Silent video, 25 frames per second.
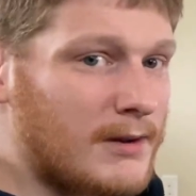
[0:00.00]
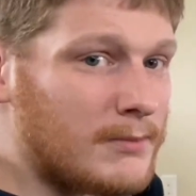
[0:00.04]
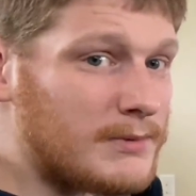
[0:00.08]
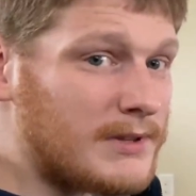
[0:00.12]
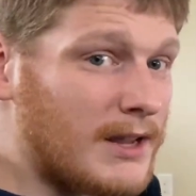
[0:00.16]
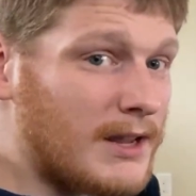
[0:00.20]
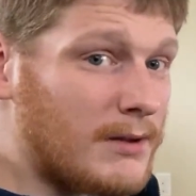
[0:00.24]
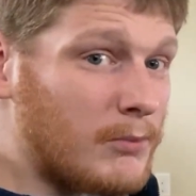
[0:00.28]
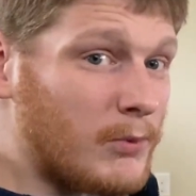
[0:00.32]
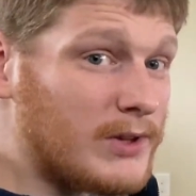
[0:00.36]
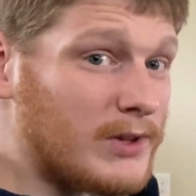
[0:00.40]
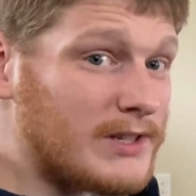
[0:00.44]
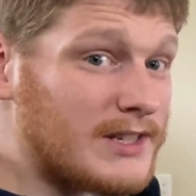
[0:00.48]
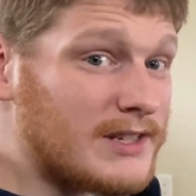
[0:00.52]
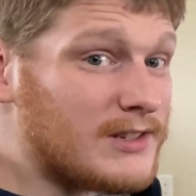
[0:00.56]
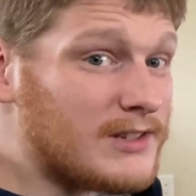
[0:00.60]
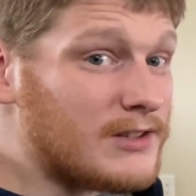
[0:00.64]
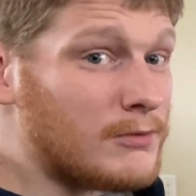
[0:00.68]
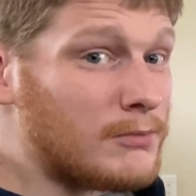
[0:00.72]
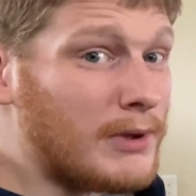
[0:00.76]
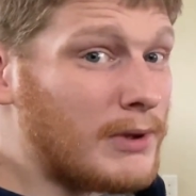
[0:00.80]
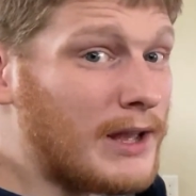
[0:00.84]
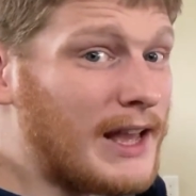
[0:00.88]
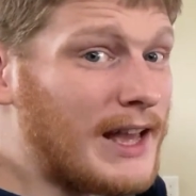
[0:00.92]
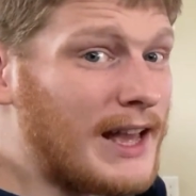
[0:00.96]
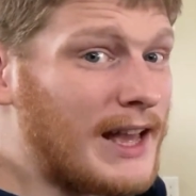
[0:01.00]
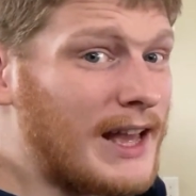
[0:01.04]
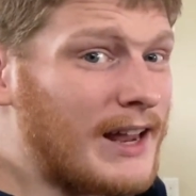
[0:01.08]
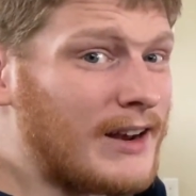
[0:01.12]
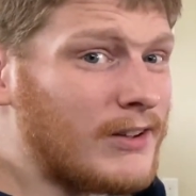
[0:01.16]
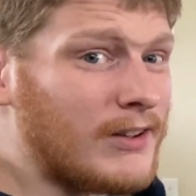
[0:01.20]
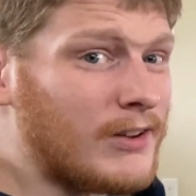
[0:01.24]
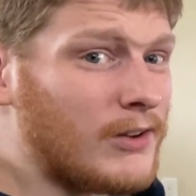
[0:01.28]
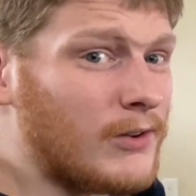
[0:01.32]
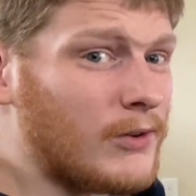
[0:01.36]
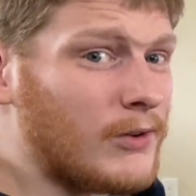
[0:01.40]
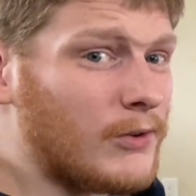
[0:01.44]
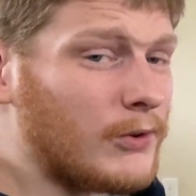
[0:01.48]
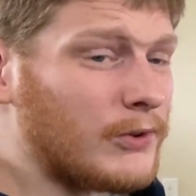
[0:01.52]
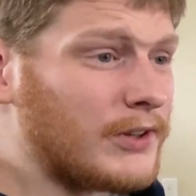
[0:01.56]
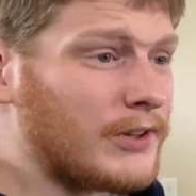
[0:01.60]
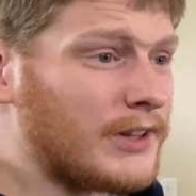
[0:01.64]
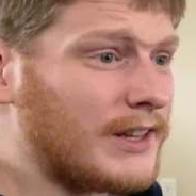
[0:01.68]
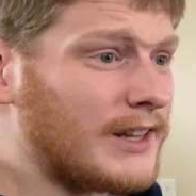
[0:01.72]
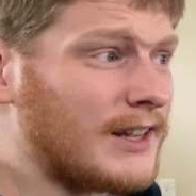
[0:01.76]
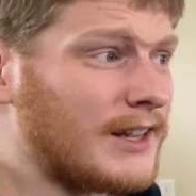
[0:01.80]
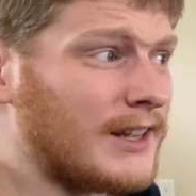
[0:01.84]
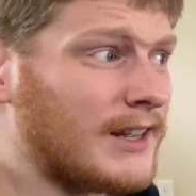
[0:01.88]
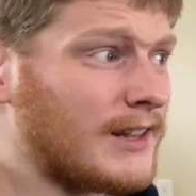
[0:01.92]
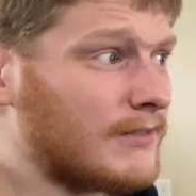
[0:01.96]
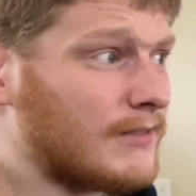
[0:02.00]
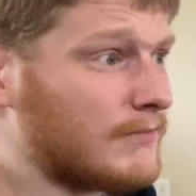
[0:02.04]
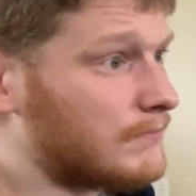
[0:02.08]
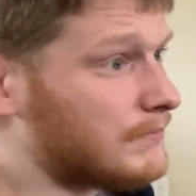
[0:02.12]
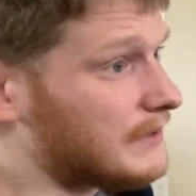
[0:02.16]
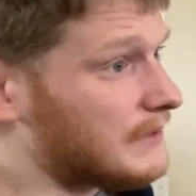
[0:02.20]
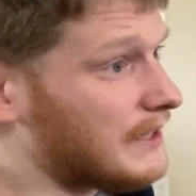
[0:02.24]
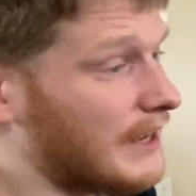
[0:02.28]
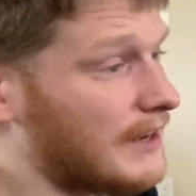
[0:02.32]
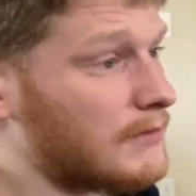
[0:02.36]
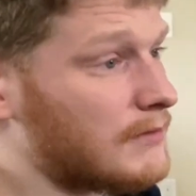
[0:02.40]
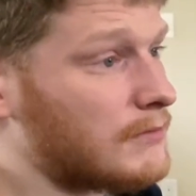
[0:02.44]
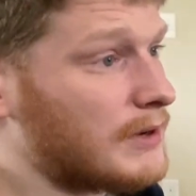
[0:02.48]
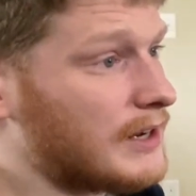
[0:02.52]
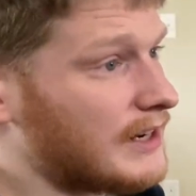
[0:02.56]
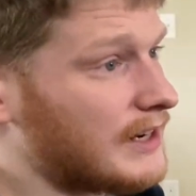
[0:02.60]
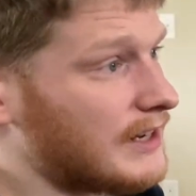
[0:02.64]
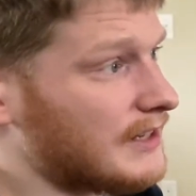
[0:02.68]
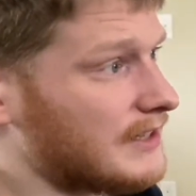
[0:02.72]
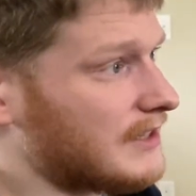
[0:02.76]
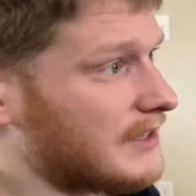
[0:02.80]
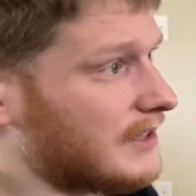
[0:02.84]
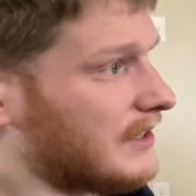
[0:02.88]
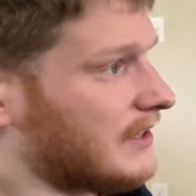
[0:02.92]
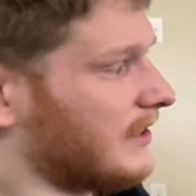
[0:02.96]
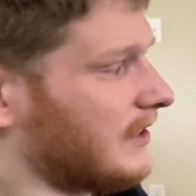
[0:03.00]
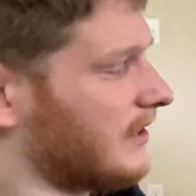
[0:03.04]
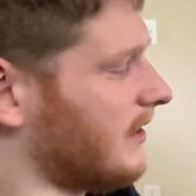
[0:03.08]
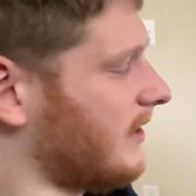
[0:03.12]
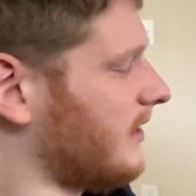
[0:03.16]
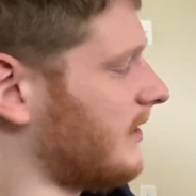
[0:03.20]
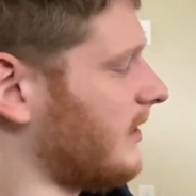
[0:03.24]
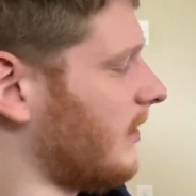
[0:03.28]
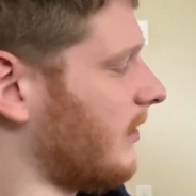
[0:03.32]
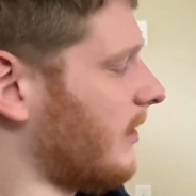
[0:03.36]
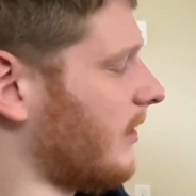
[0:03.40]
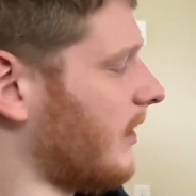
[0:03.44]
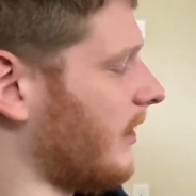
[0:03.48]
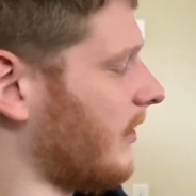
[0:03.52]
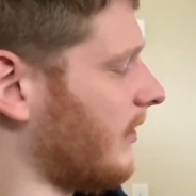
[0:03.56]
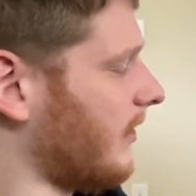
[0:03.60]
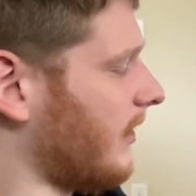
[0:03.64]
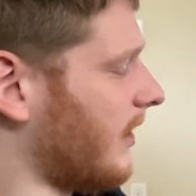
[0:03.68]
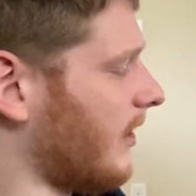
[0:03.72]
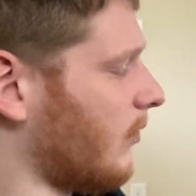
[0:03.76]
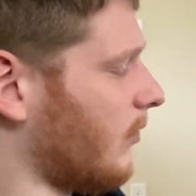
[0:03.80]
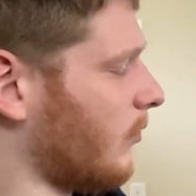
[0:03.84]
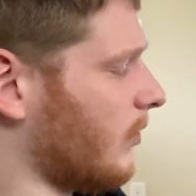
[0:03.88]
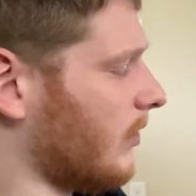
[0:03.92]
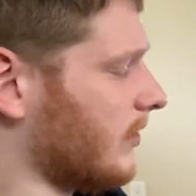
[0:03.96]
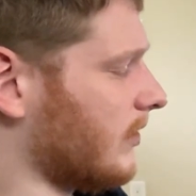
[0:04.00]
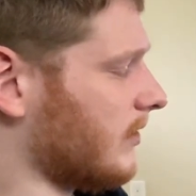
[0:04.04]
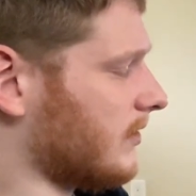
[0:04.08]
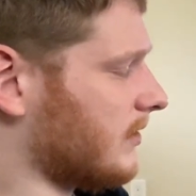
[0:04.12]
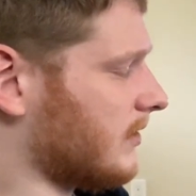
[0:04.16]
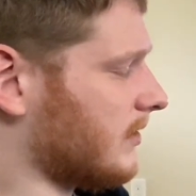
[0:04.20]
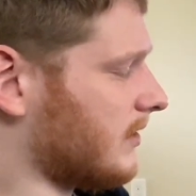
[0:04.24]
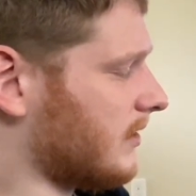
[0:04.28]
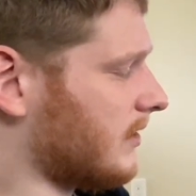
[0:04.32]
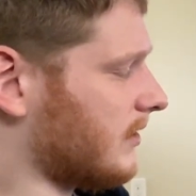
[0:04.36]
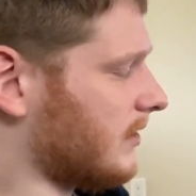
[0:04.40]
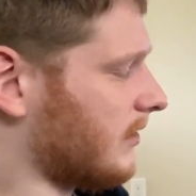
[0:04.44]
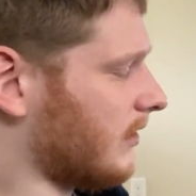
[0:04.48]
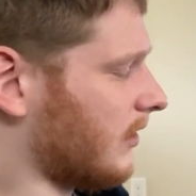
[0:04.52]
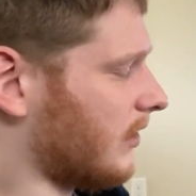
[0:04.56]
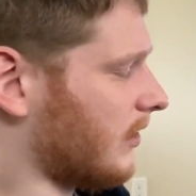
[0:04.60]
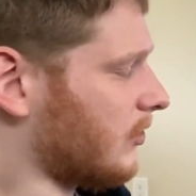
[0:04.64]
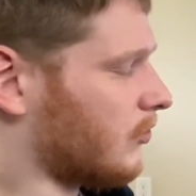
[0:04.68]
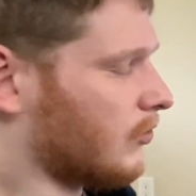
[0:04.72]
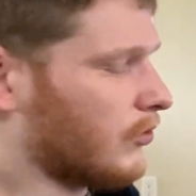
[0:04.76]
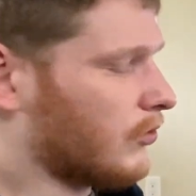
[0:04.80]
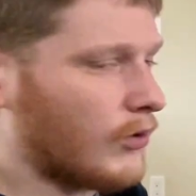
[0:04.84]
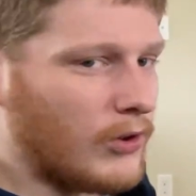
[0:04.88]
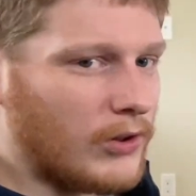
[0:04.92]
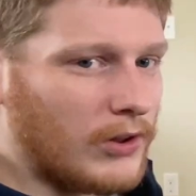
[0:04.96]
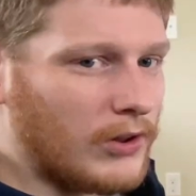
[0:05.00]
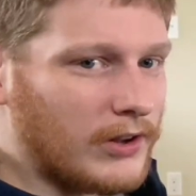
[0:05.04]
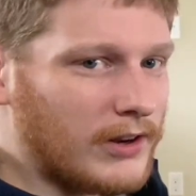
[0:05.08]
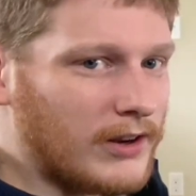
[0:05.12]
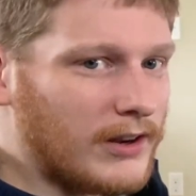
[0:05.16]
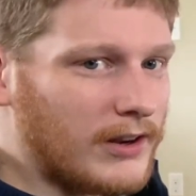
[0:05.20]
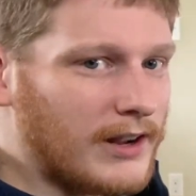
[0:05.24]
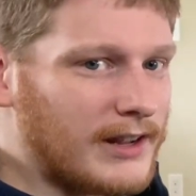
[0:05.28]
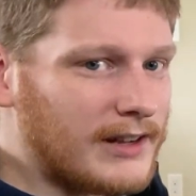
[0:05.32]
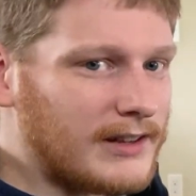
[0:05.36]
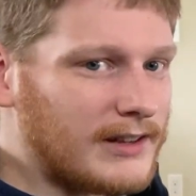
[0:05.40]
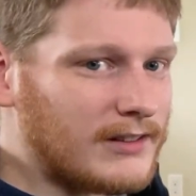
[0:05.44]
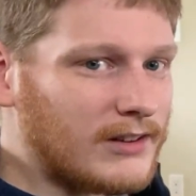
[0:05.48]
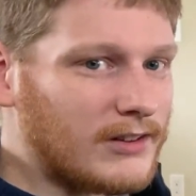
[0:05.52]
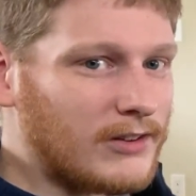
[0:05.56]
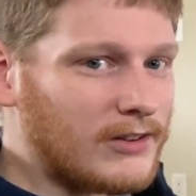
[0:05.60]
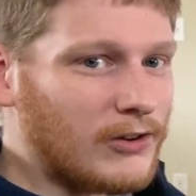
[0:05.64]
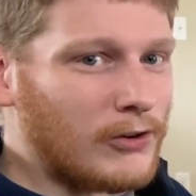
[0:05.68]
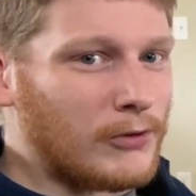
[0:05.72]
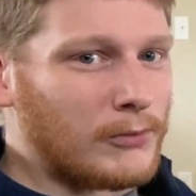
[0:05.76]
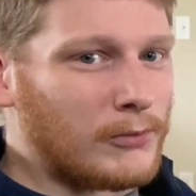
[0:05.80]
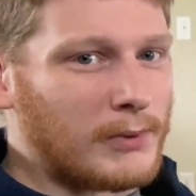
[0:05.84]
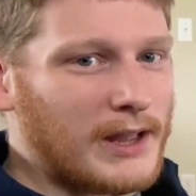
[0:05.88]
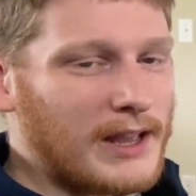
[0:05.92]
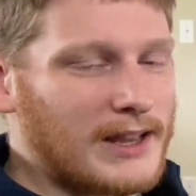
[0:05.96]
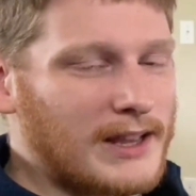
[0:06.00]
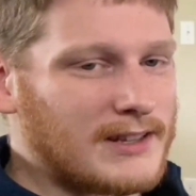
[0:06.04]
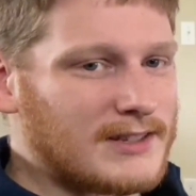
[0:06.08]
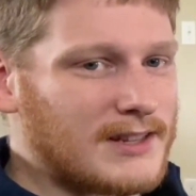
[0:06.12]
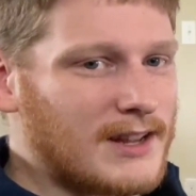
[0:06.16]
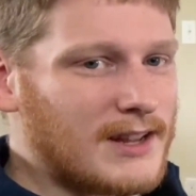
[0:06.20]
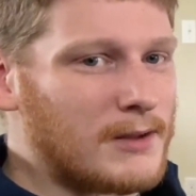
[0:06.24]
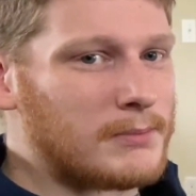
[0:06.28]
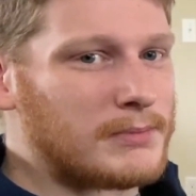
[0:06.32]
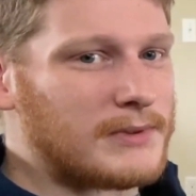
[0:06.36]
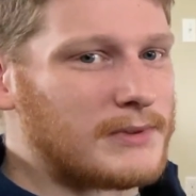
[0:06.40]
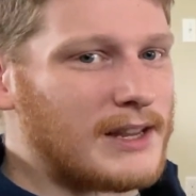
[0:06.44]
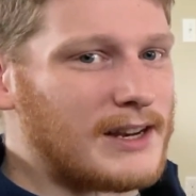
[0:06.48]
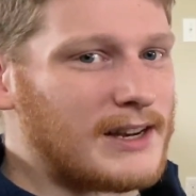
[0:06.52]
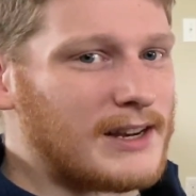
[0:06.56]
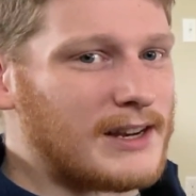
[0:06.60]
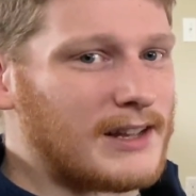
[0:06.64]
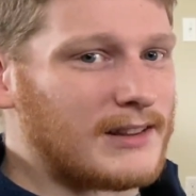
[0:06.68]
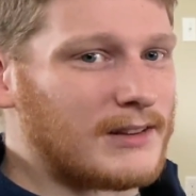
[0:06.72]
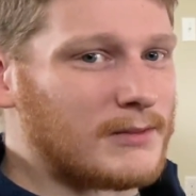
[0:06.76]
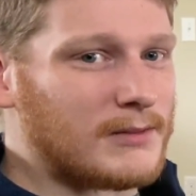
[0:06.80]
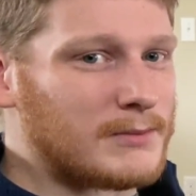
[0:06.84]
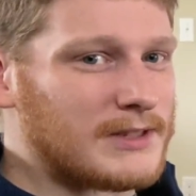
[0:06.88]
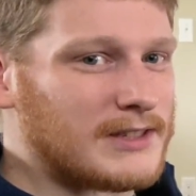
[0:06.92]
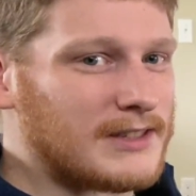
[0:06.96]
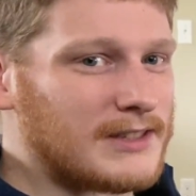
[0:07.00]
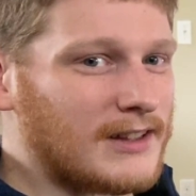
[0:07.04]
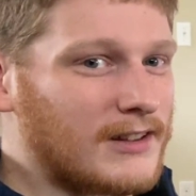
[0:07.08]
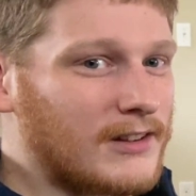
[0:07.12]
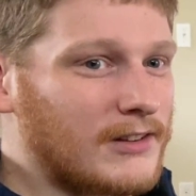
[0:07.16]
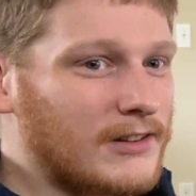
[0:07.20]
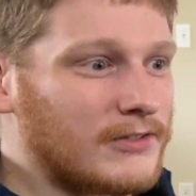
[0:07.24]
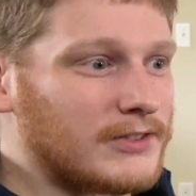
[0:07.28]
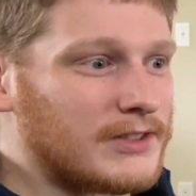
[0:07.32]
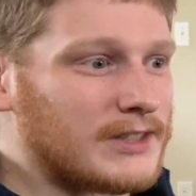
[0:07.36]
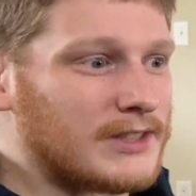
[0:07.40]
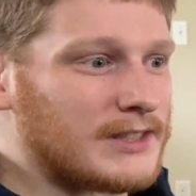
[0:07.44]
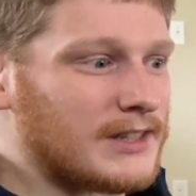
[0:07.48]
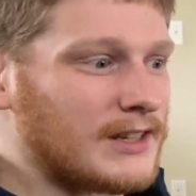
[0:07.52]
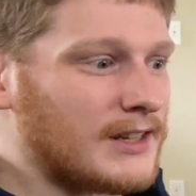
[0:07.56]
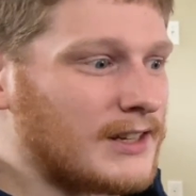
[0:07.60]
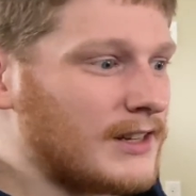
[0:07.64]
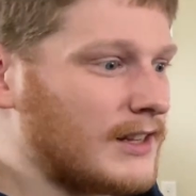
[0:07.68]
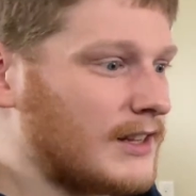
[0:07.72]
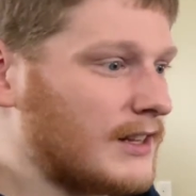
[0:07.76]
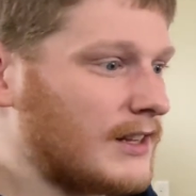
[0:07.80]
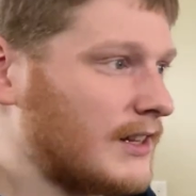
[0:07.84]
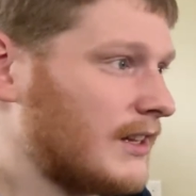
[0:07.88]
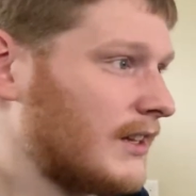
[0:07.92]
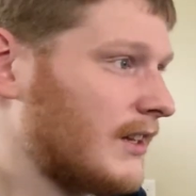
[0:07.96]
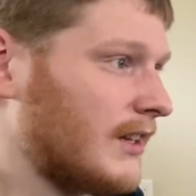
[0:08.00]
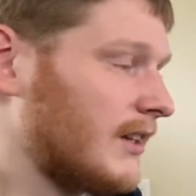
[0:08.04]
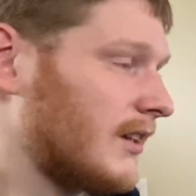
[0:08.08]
Setup time wasn't too bad, only 10 minutes, and a lot of that was the controller and Chromecast updating themselves.